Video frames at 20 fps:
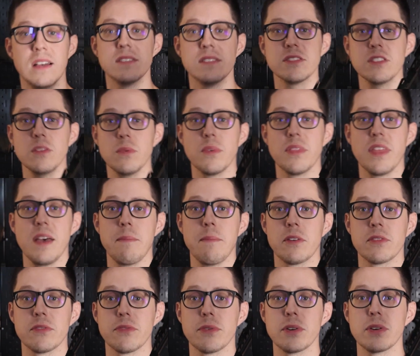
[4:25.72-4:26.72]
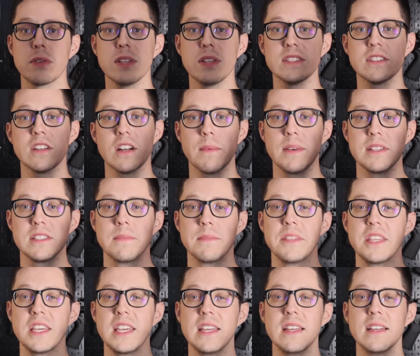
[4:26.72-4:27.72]
So with that burned through, let's talk about some
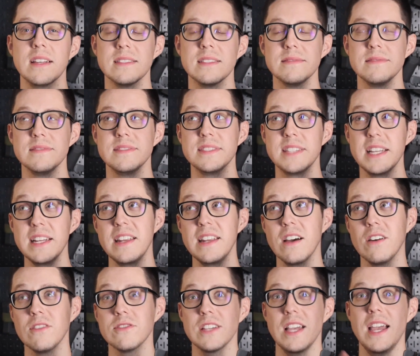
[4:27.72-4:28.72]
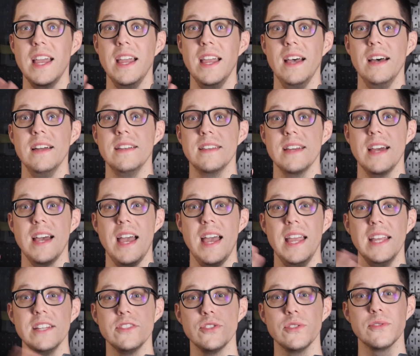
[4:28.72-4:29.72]
of the details and
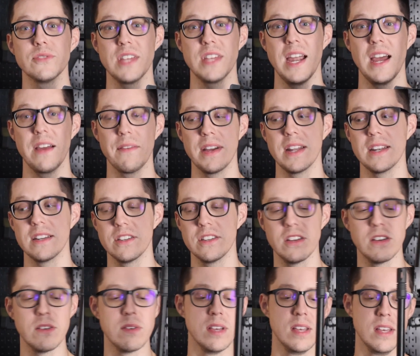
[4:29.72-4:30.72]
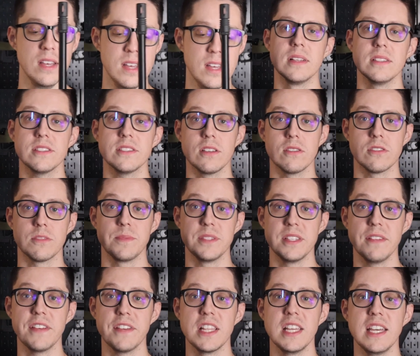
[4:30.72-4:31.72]
issues that I ran into. So
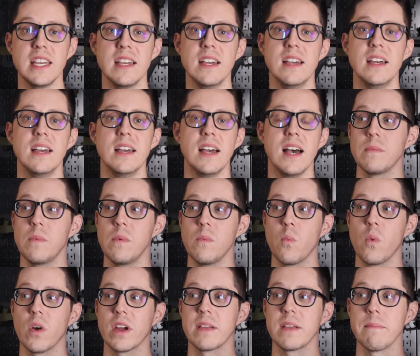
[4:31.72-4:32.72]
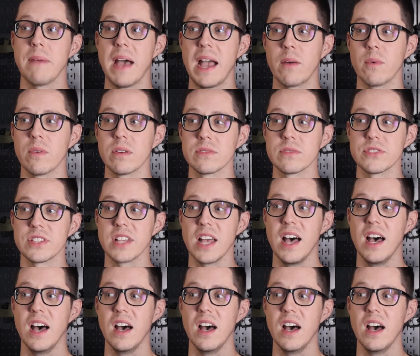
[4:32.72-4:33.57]
specifically, working backwards,